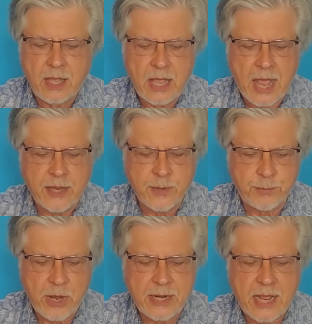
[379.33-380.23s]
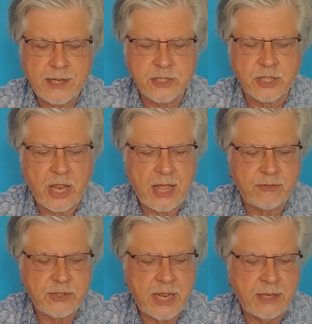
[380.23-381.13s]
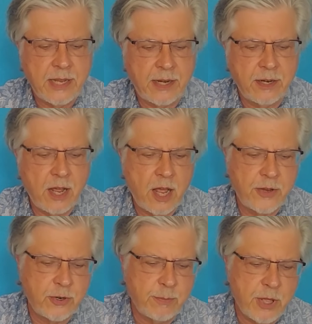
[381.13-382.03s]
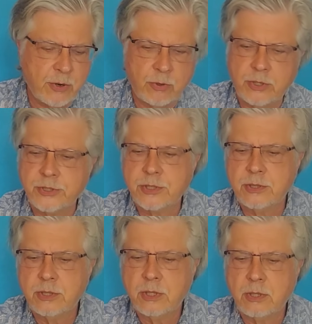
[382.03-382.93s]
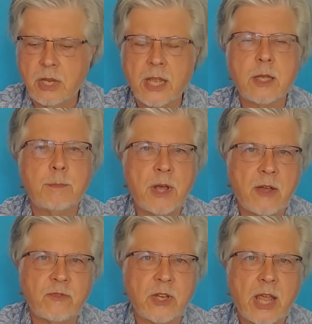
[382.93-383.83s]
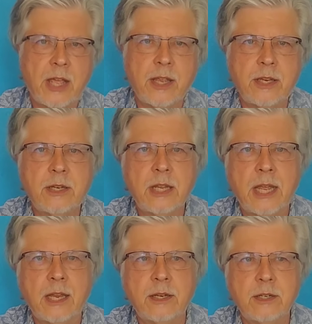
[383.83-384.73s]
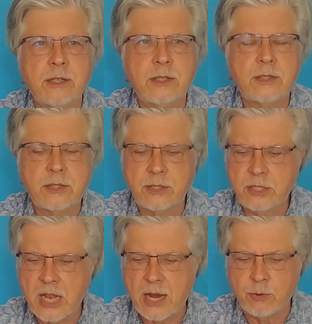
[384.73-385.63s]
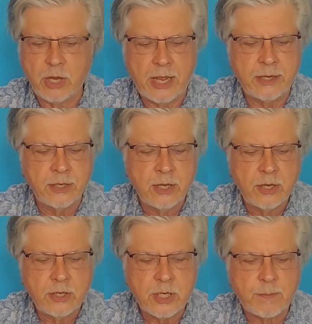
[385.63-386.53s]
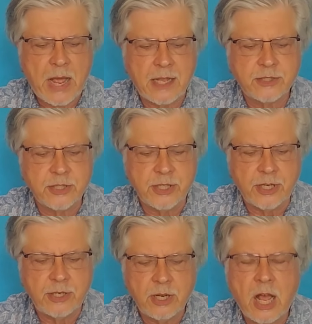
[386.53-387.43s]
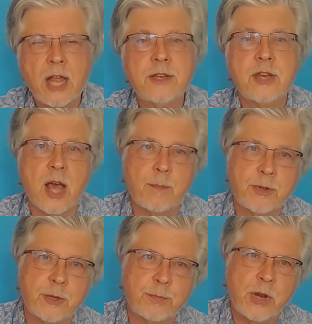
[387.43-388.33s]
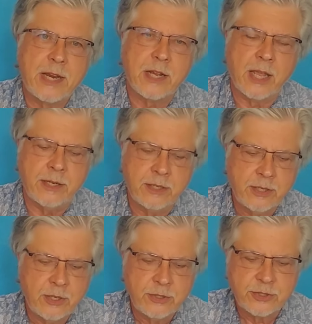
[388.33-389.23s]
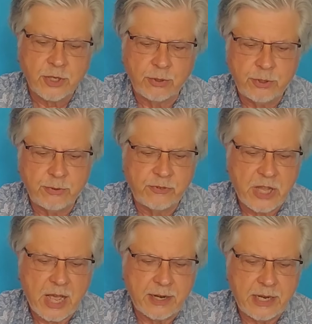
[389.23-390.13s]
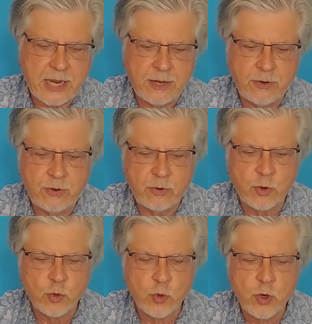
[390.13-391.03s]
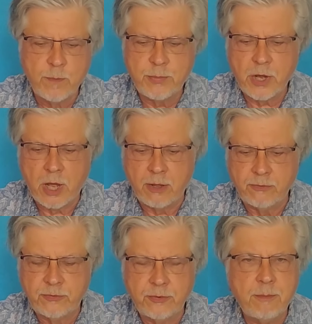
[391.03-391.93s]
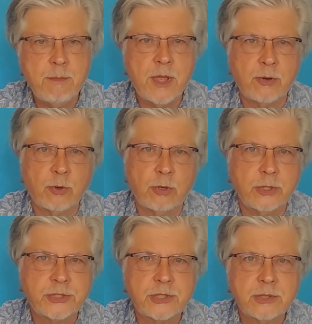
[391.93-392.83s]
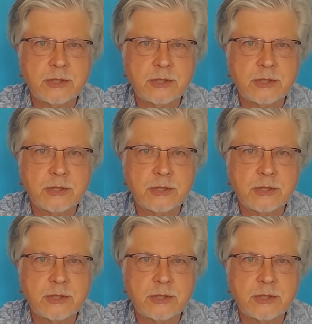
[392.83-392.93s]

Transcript: And the prehnite is left, and then other minerals like apophyllite and gyrolite deposited on top of the prehnite. So you've got a group of minerals